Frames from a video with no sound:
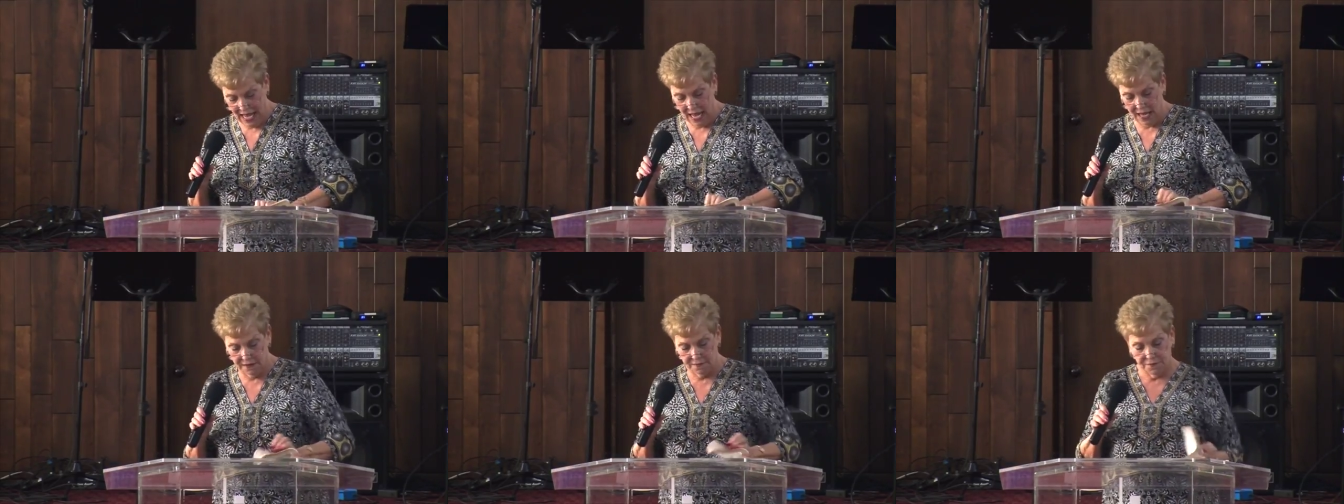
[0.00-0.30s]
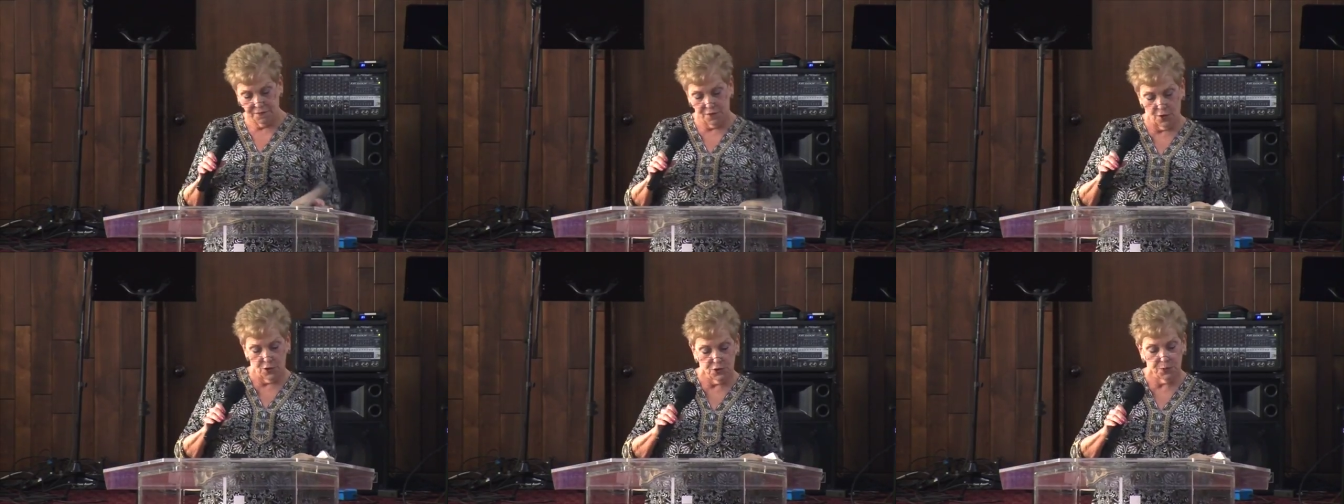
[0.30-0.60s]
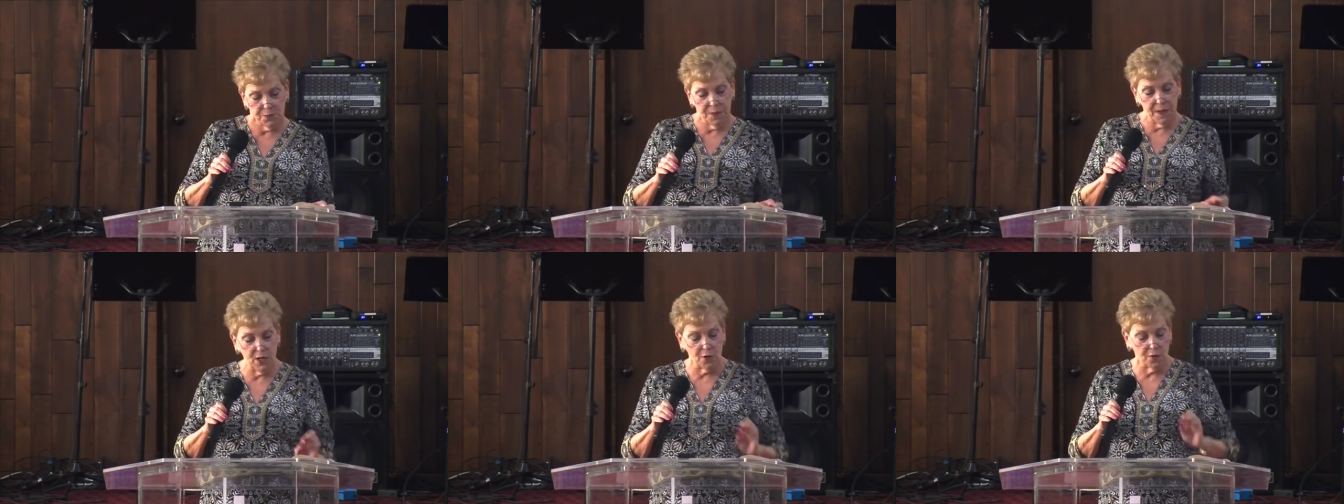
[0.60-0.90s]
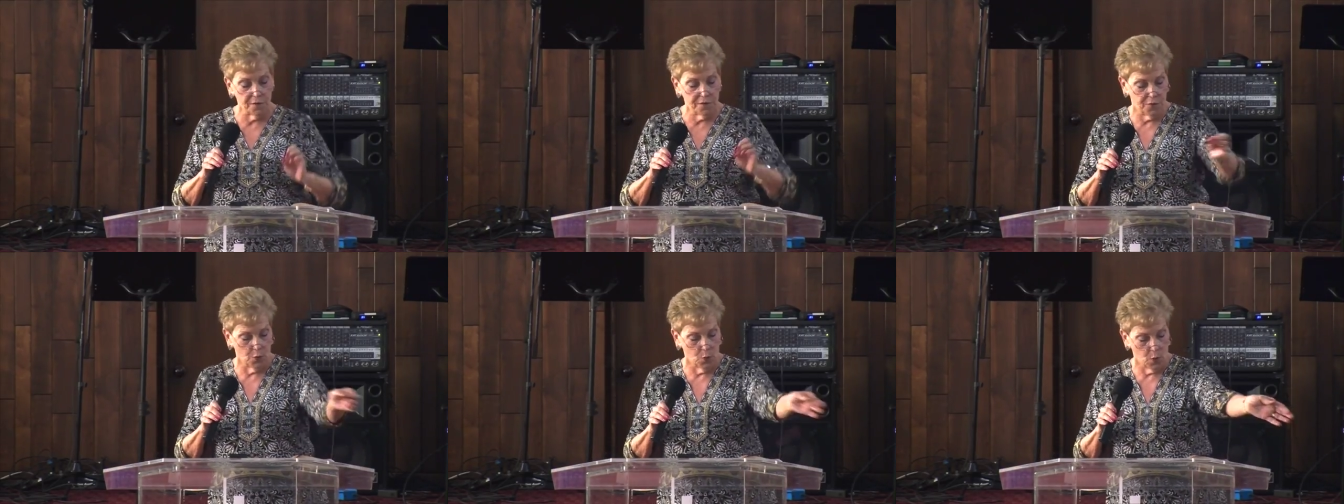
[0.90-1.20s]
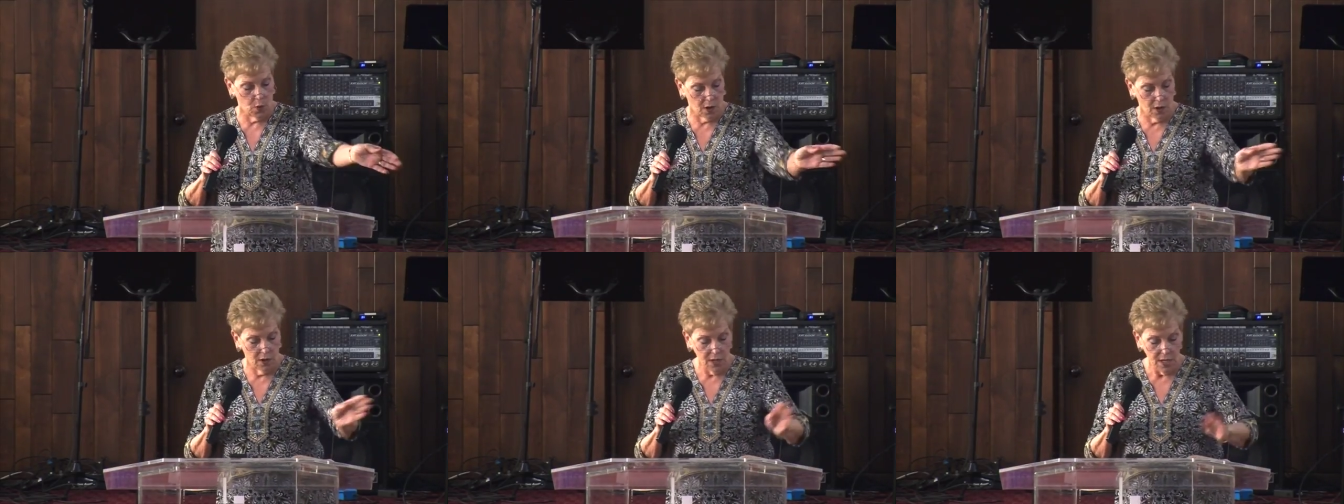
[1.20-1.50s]
that. 1 Peter
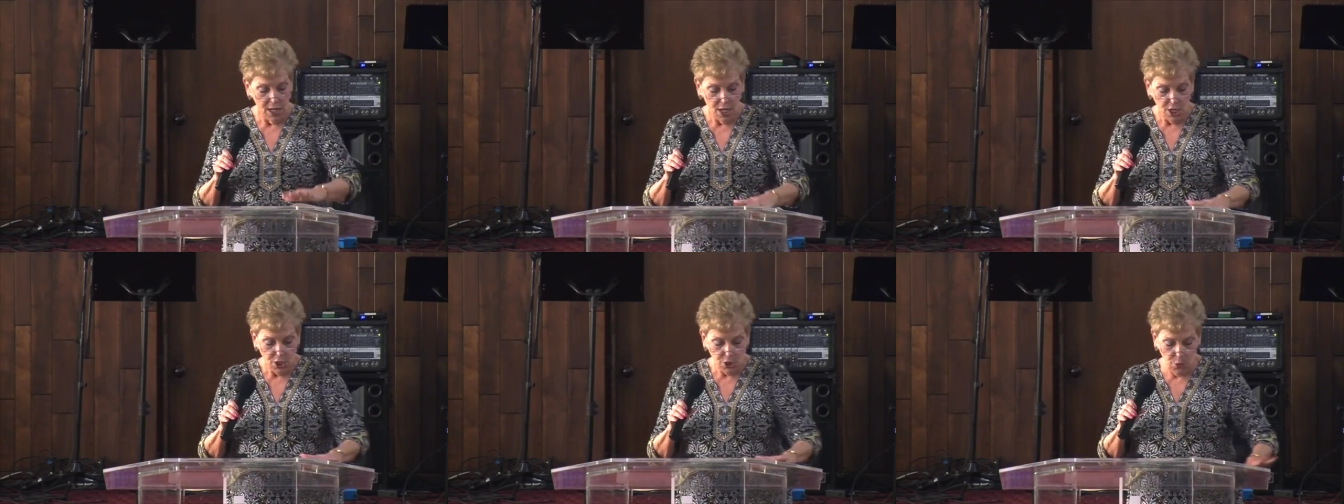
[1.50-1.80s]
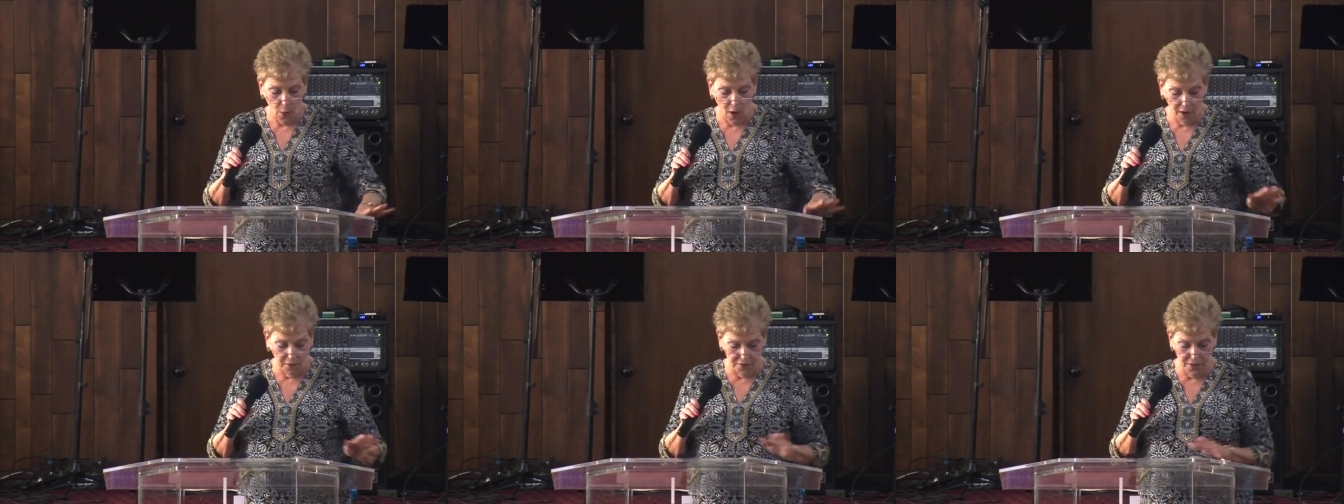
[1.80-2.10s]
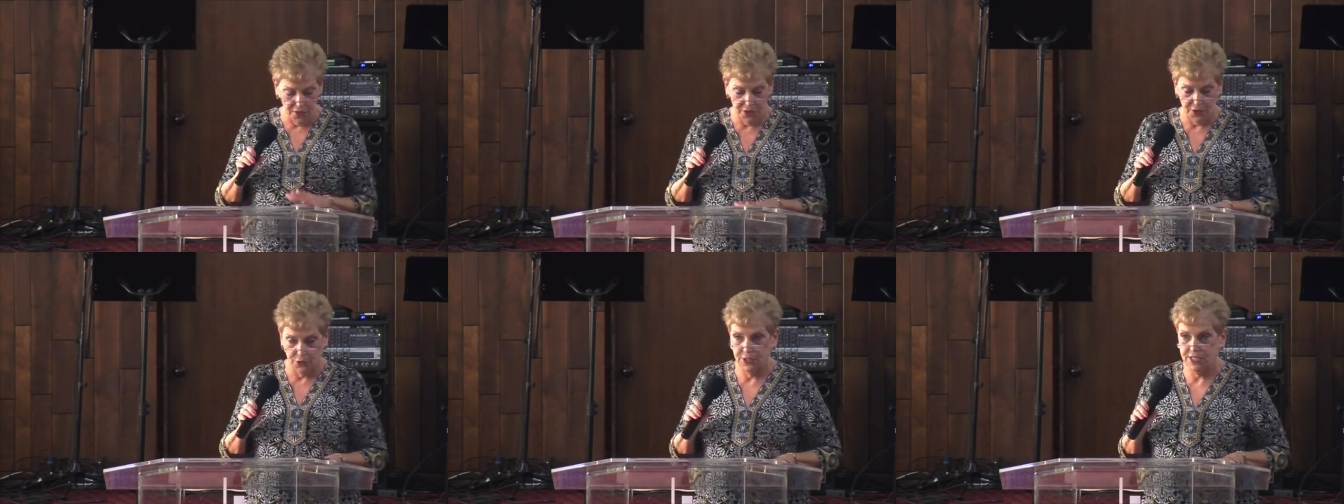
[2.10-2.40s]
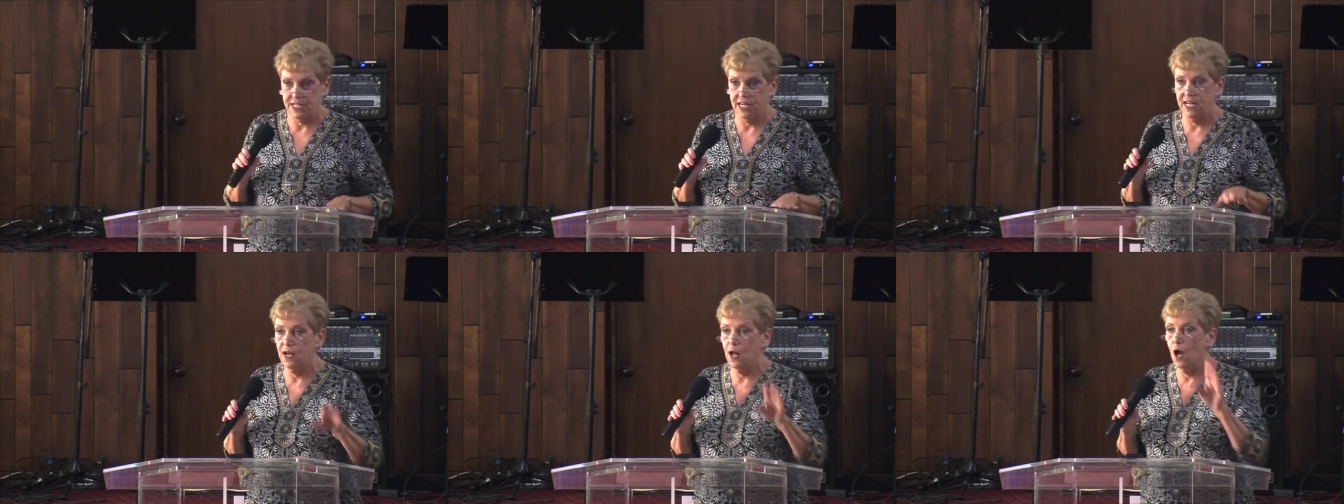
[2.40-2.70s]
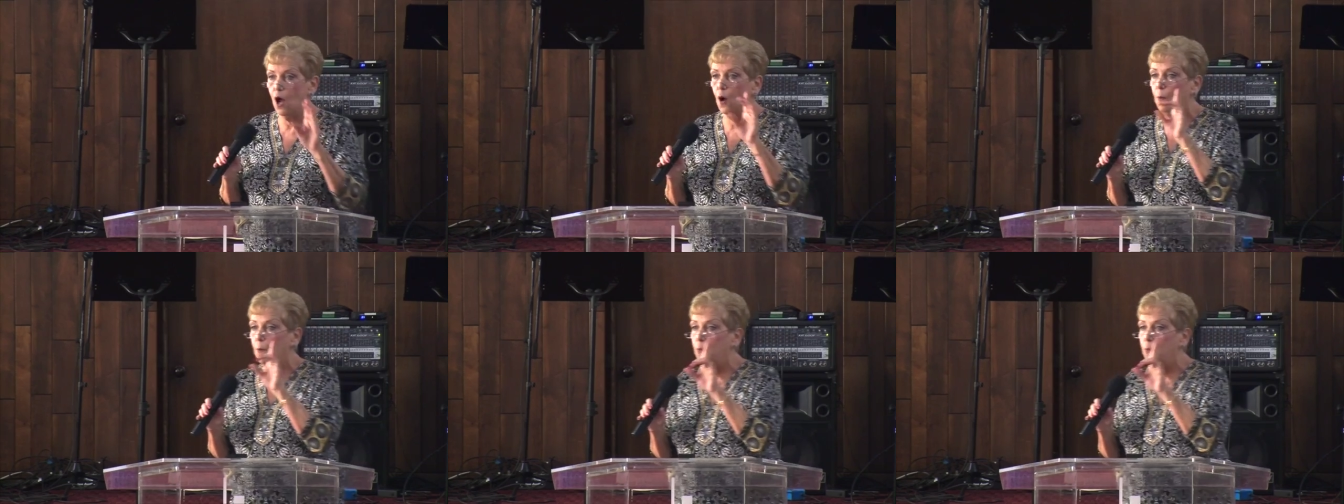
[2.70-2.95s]
4 12 and 13. Uh,